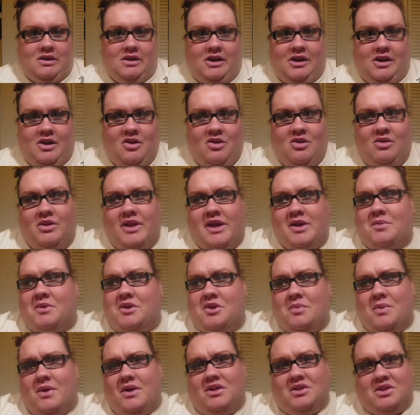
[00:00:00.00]
you know, like when
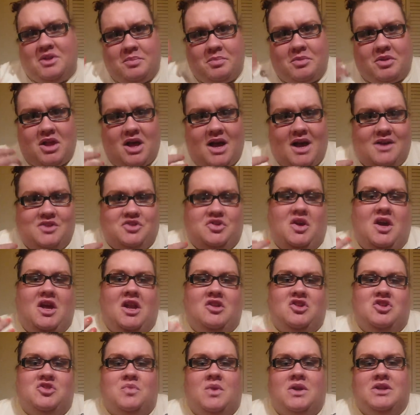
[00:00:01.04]
you wear lip gloss, you
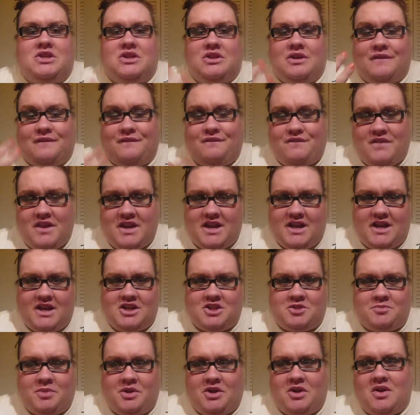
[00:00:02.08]
kind of just want it to look
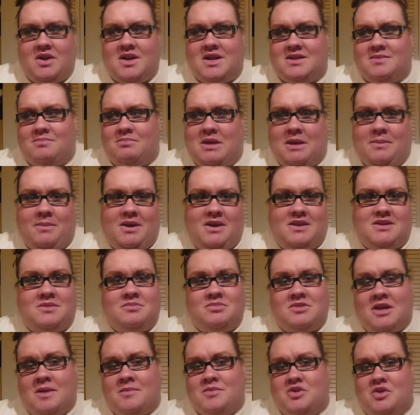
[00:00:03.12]
finished, but you don't, maybe
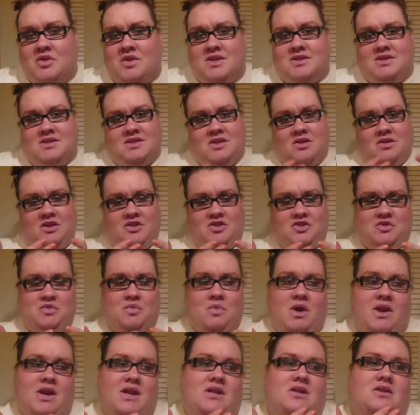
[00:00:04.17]
sometimes you don't necessarily
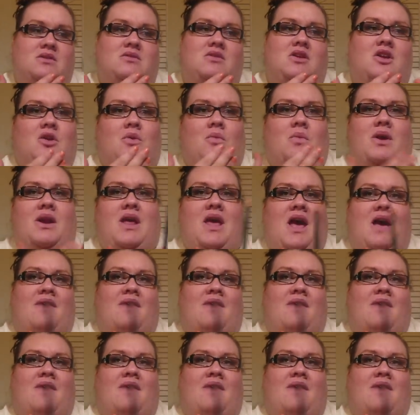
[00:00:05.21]
just want it, you don't want to